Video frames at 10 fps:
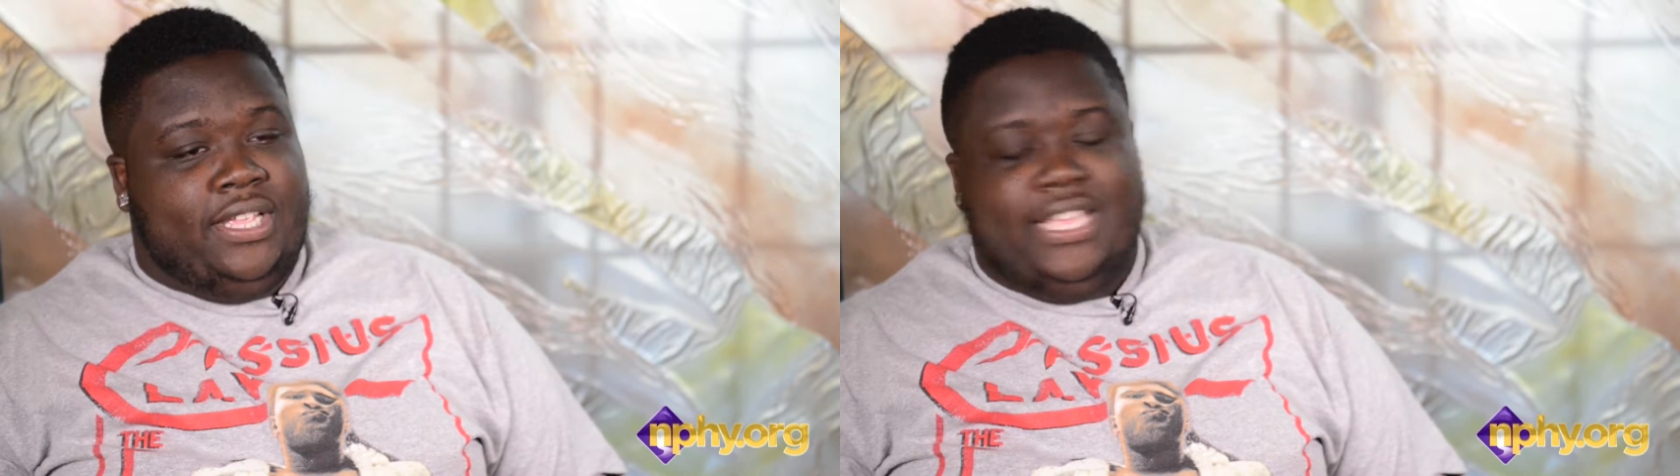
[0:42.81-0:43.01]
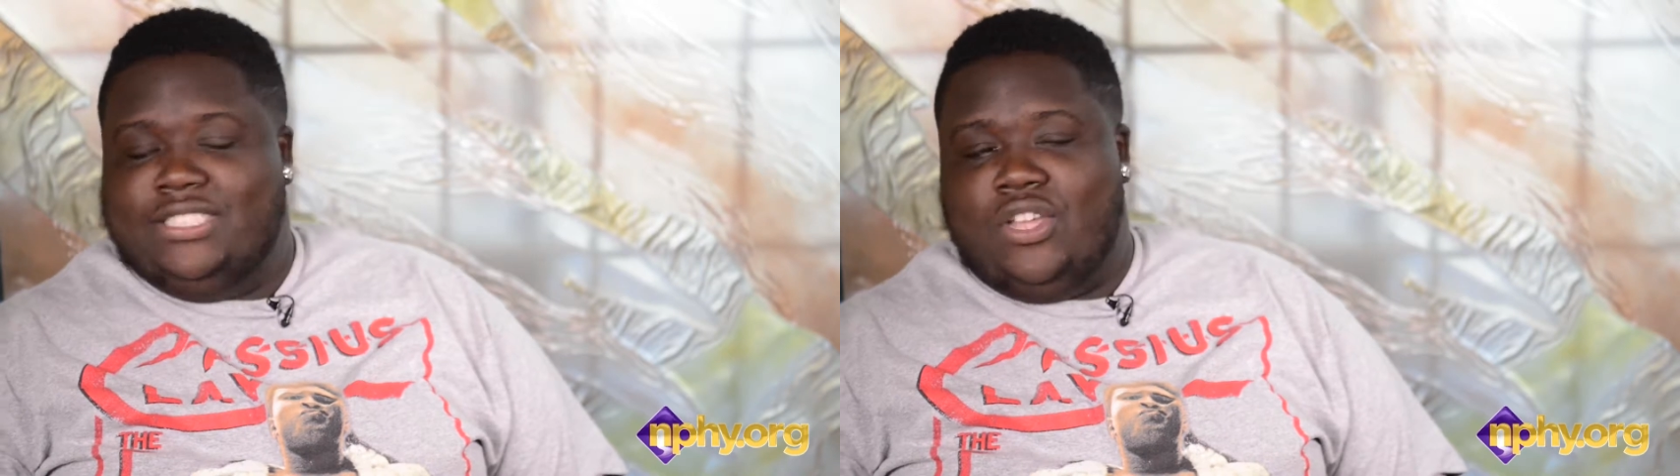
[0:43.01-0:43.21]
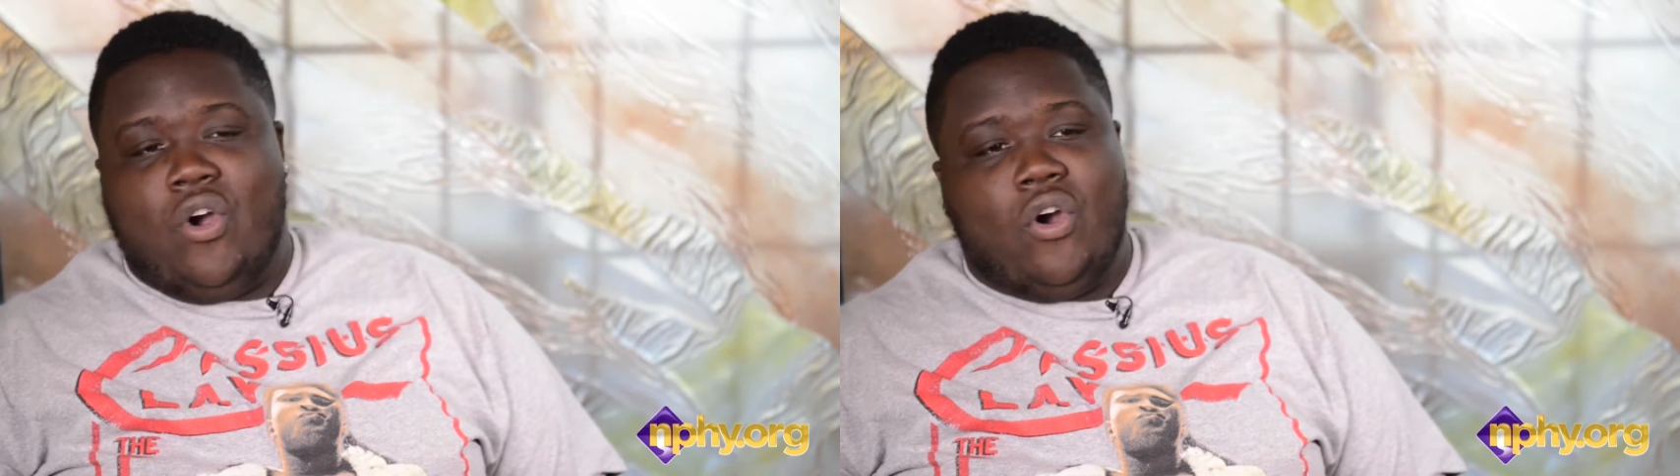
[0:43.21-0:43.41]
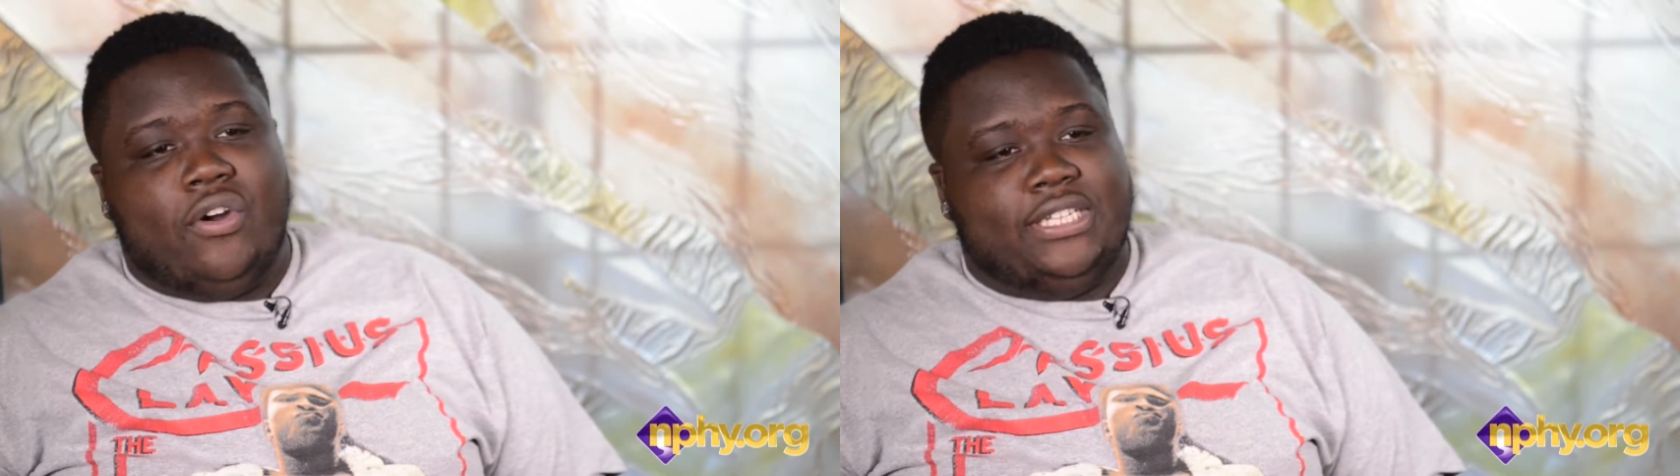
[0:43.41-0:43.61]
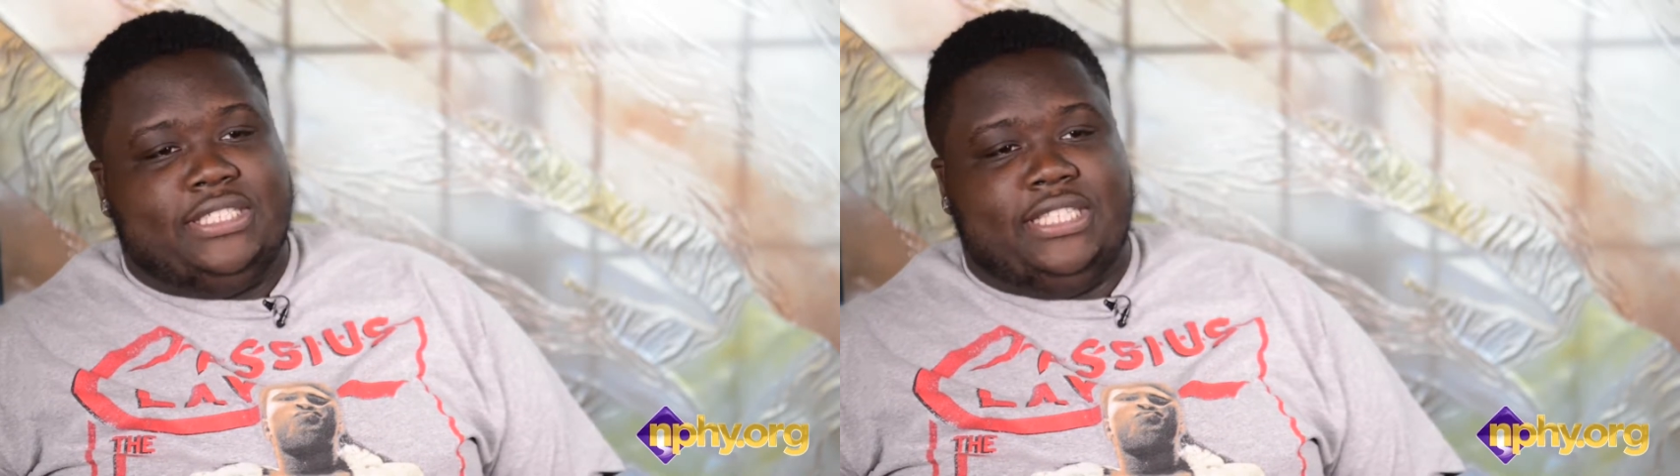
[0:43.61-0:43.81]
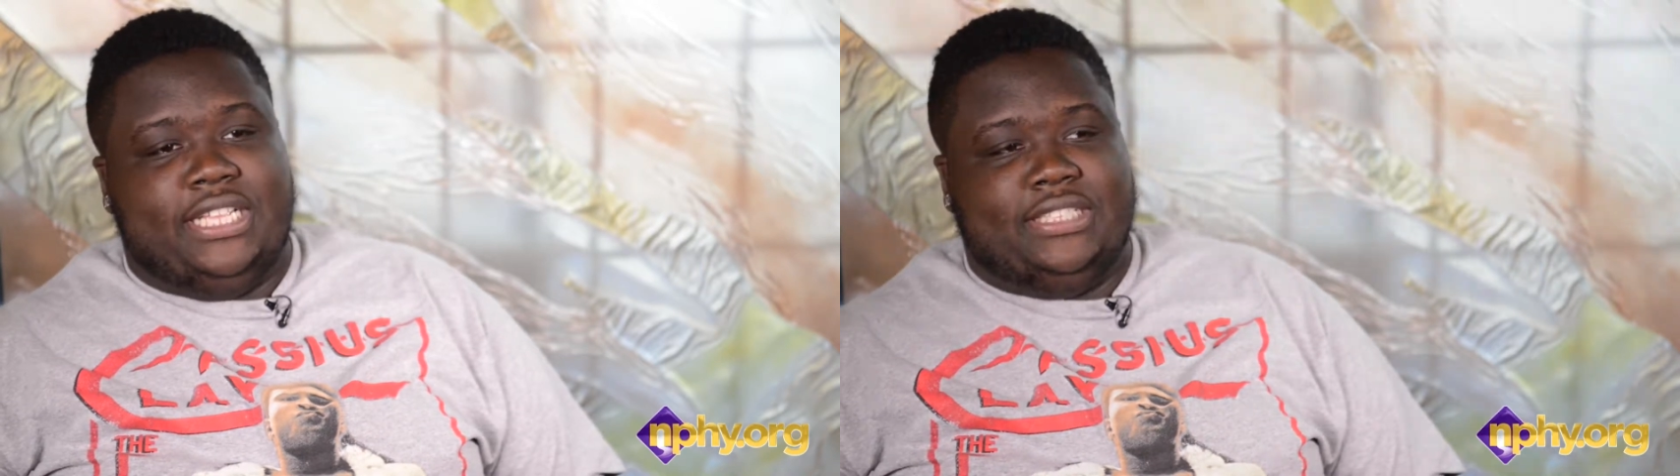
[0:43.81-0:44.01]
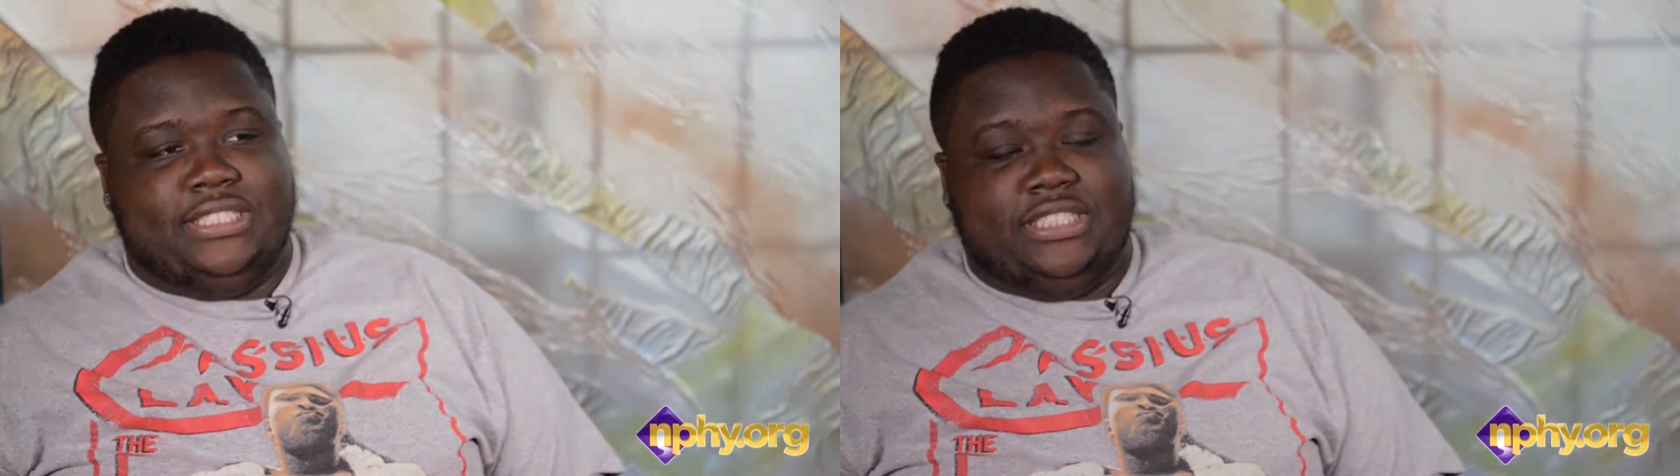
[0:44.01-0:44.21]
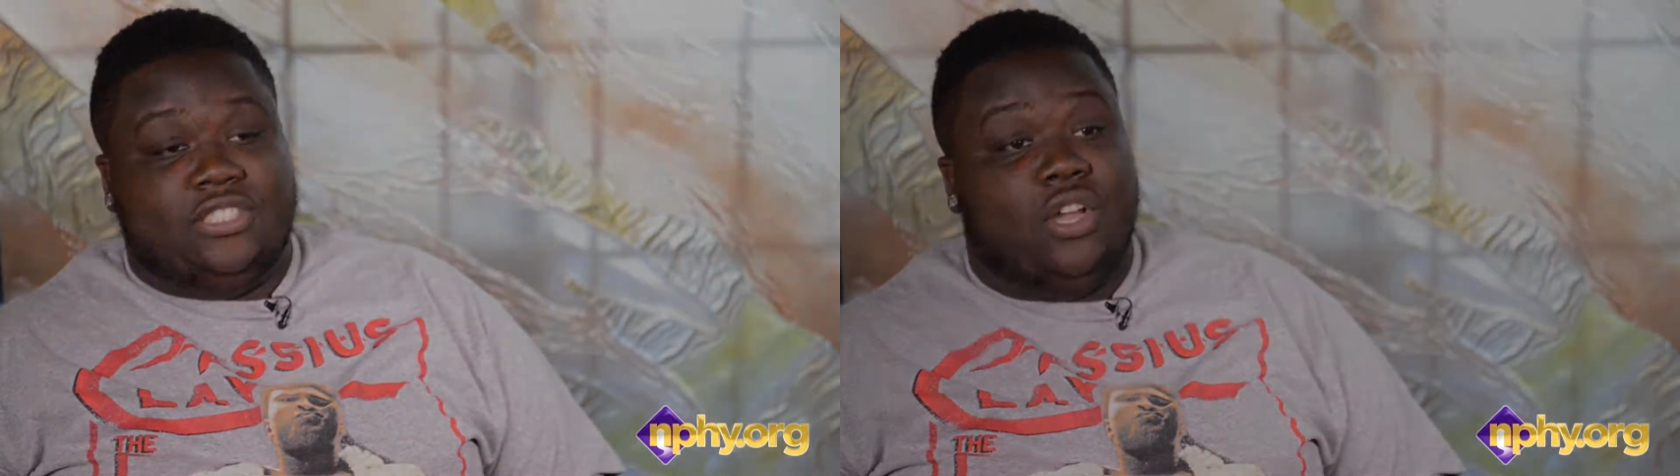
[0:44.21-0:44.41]
is the hardest thing to
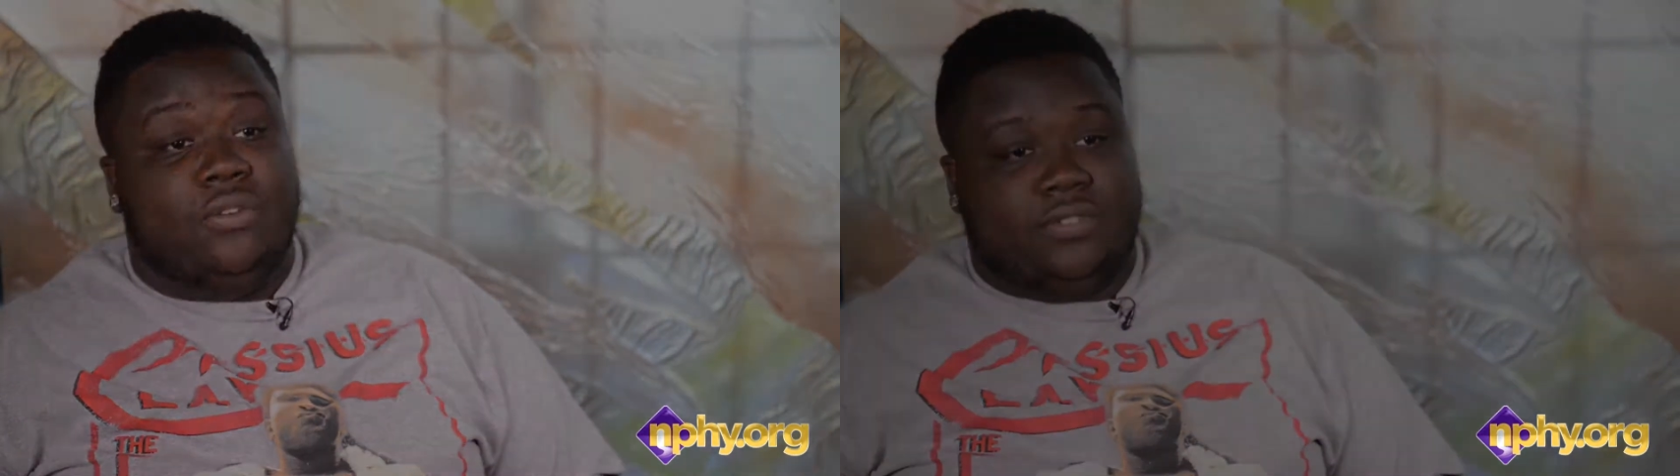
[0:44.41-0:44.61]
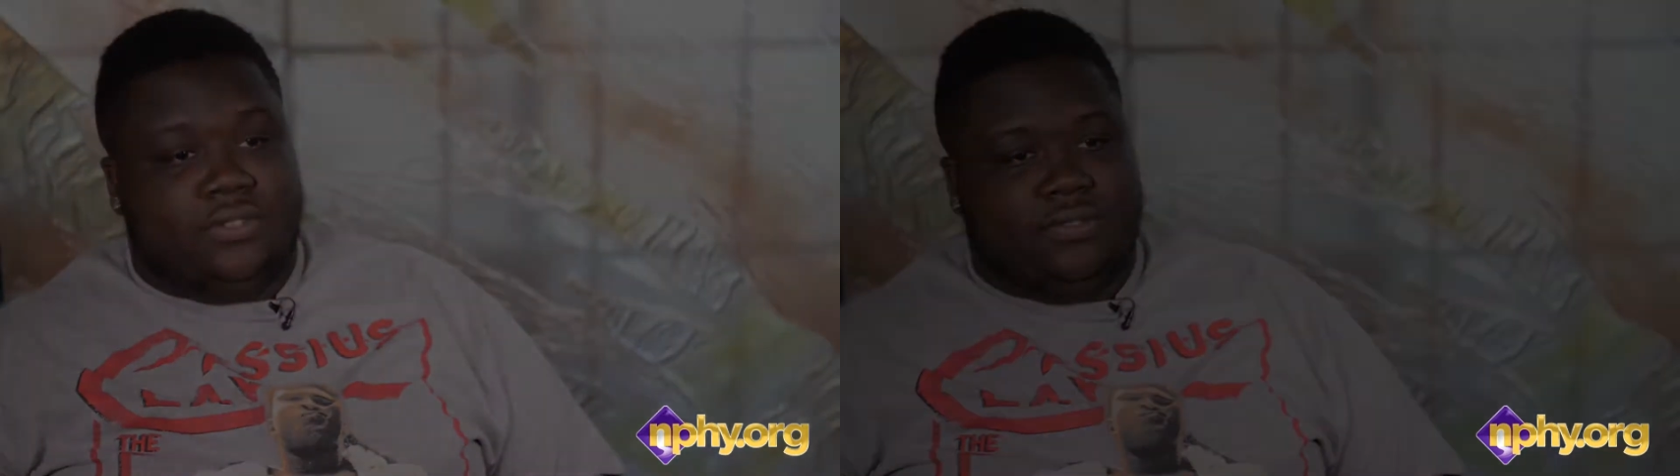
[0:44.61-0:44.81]
just go through.